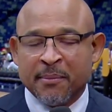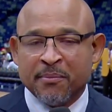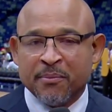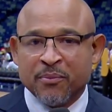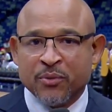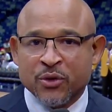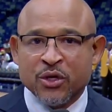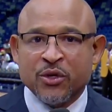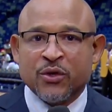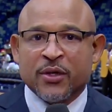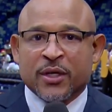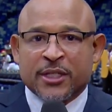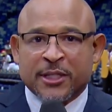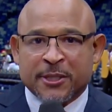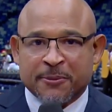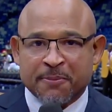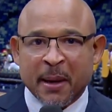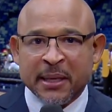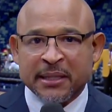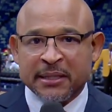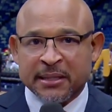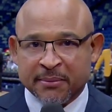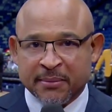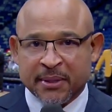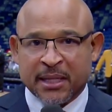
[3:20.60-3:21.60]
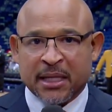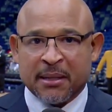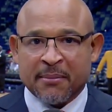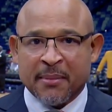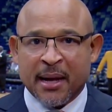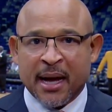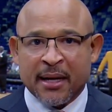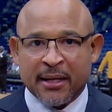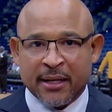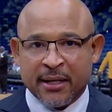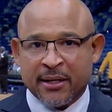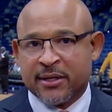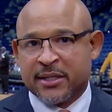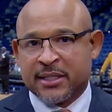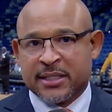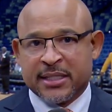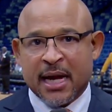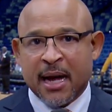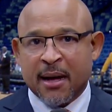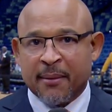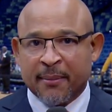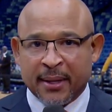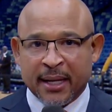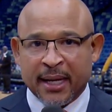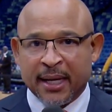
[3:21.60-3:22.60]
You expect him to come out here and
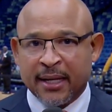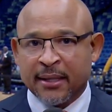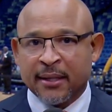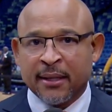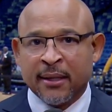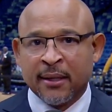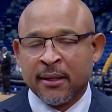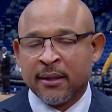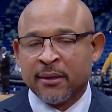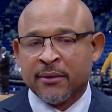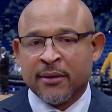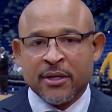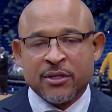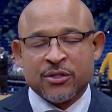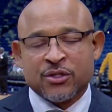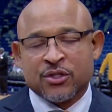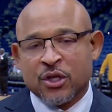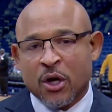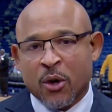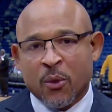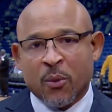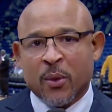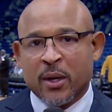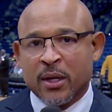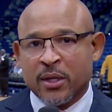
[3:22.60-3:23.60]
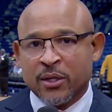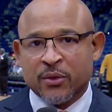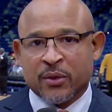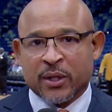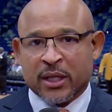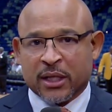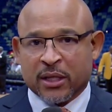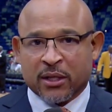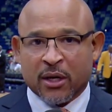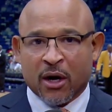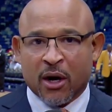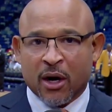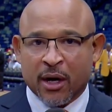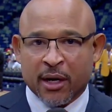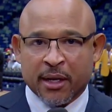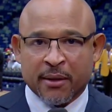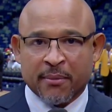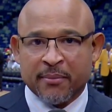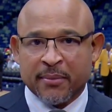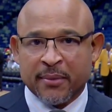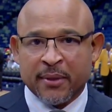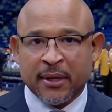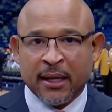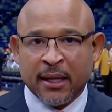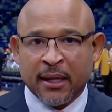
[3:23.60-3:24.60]
dominate. There's no one who can guard
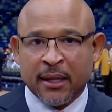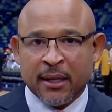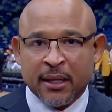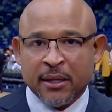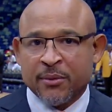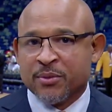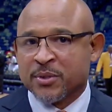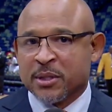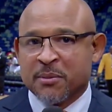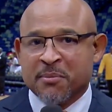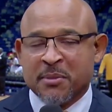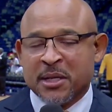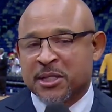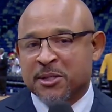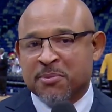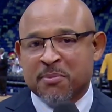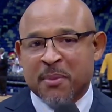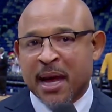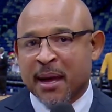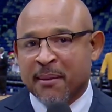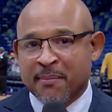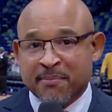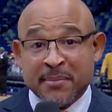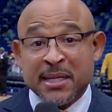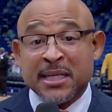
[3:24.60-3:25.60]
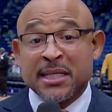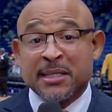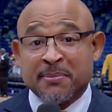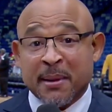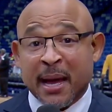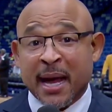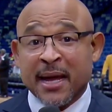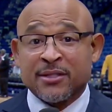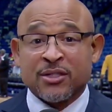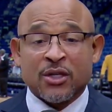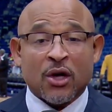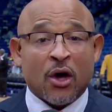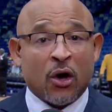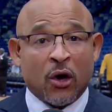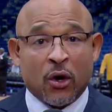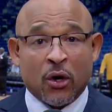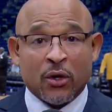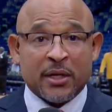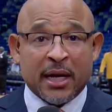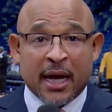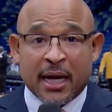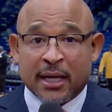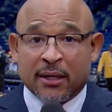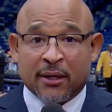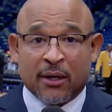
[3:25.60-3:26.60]
him. He was a mismatch all
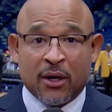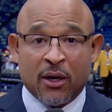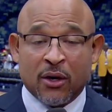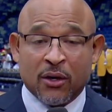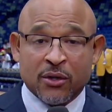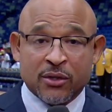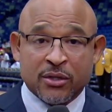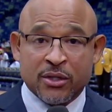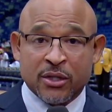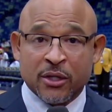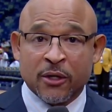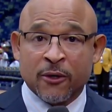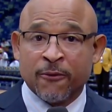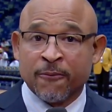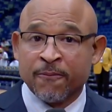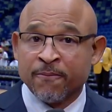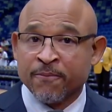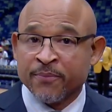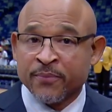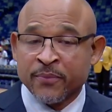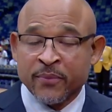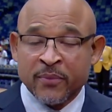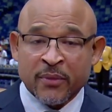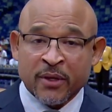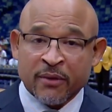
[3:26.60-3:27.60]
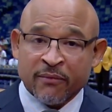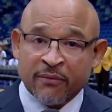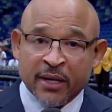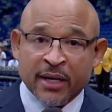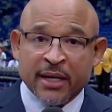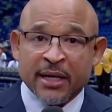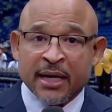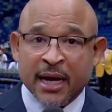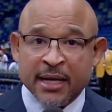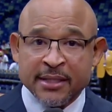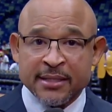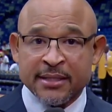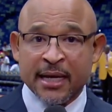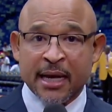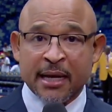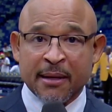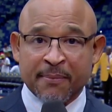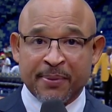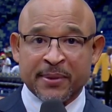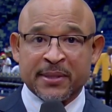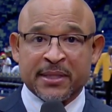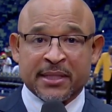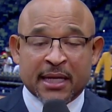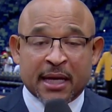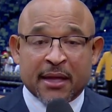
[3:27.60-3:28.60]
night long. So very nice game
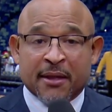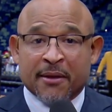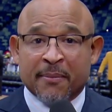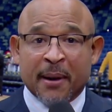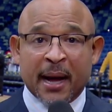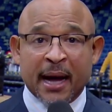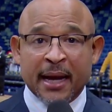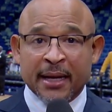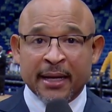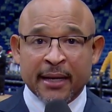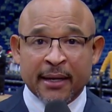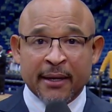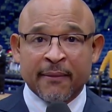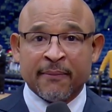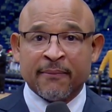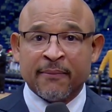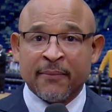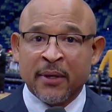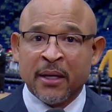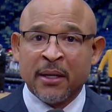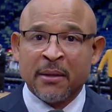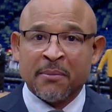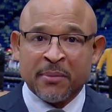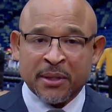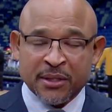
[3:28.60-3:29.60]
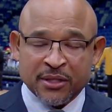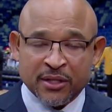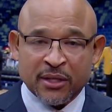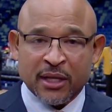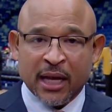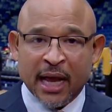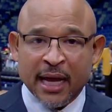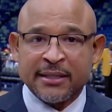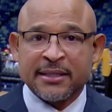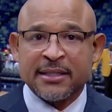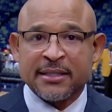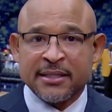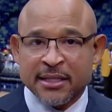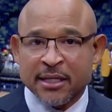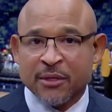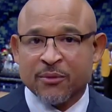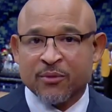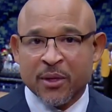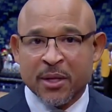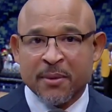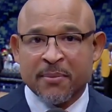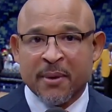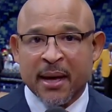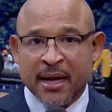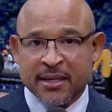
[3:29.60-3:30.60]
put together by him, but you like the 10
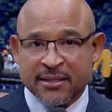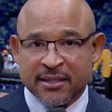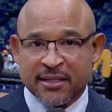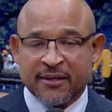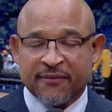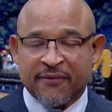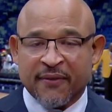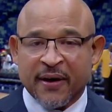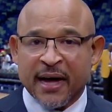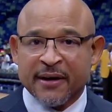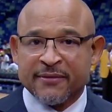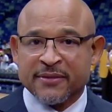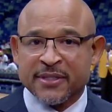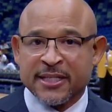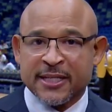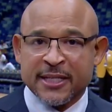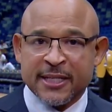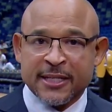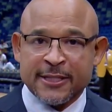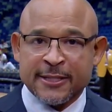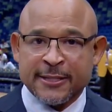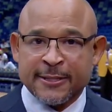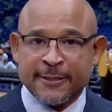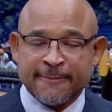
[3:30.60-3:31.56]
rebounds and the 5 assists.